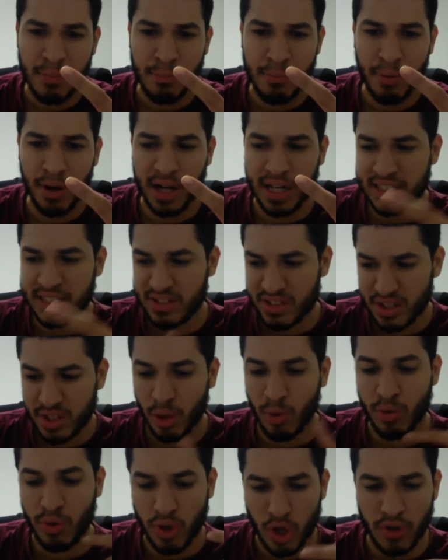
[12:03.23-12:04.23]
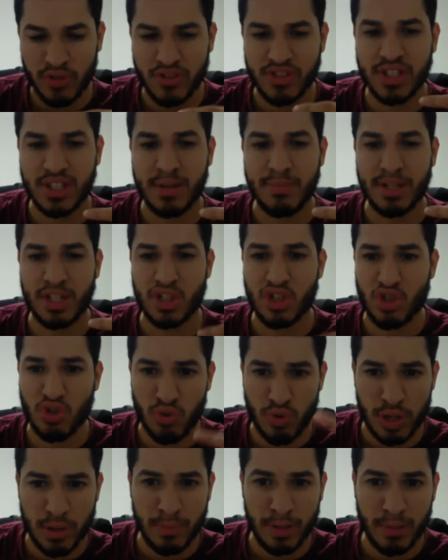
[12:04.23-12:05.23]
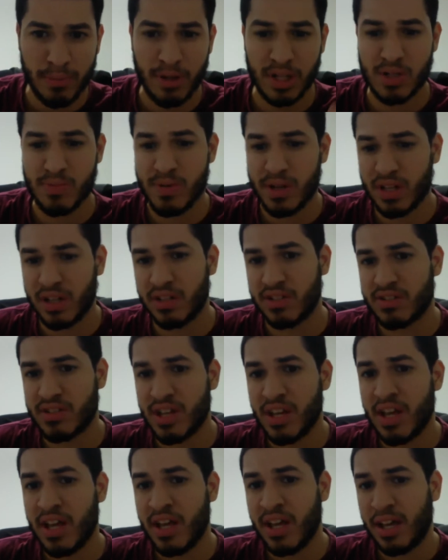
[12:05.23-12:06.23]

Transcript: but it still nerfs him extremely much because